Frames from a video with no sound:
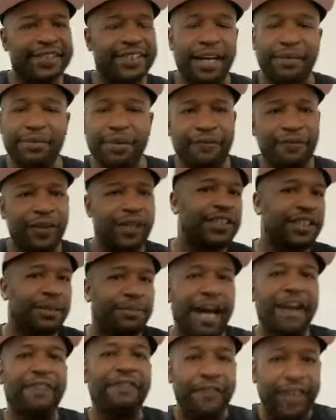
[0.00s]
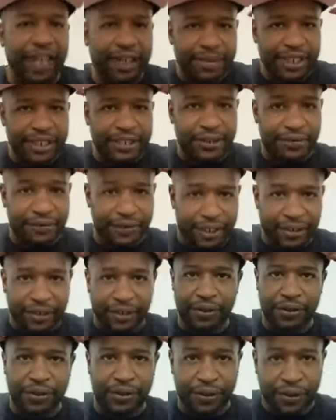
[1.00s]
Like I'm the first in my family to really
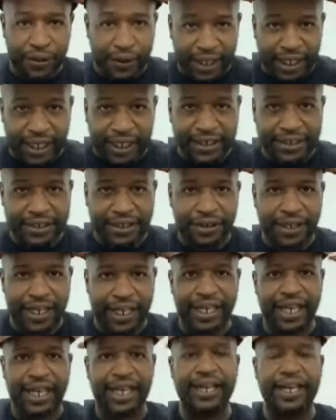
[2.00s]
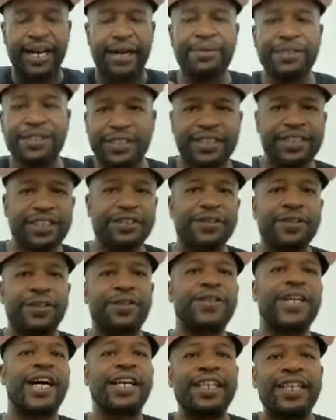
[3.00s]
go through all that. So like I was still a
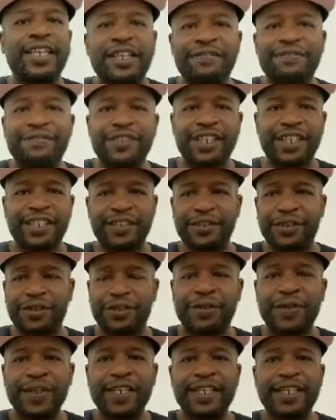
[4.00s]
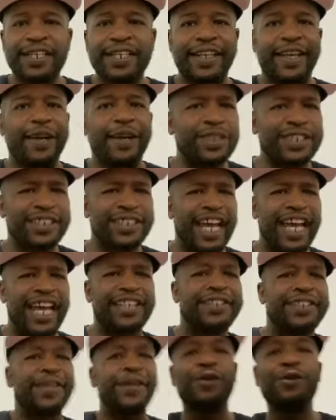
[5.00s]
little naive, didn't know it was
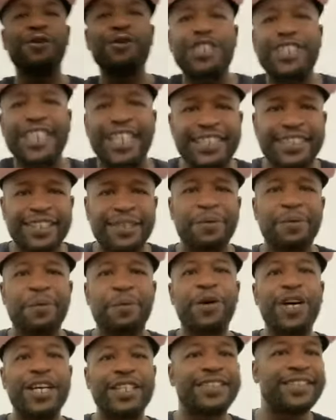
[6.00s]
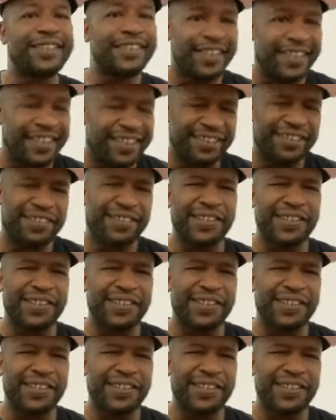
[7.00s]
as huge as it was then.